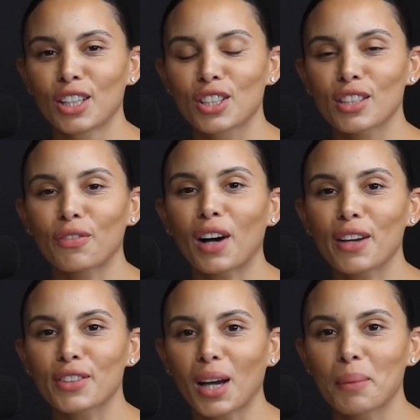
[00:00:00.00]
She's a
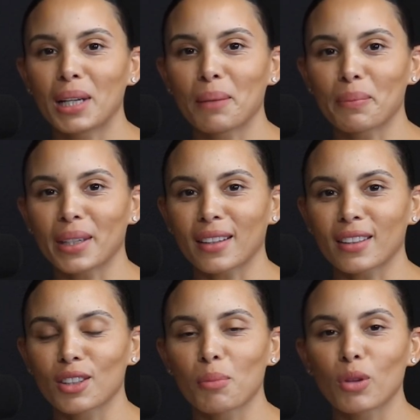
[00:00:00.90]
5-time
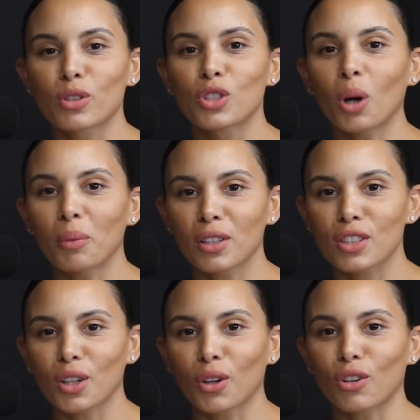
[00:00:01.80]
Olympian, the most dominant
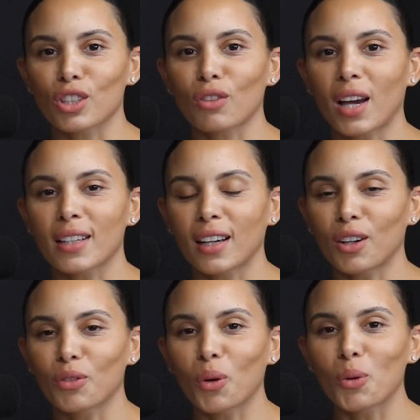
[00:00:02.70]
snowcross rider
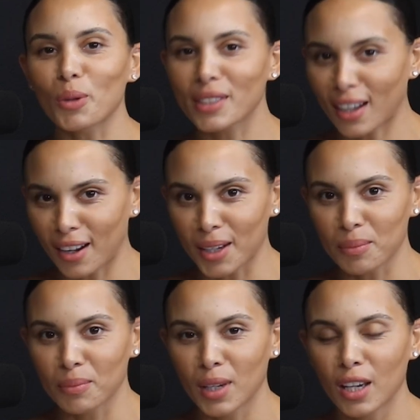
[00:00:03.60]
of all time.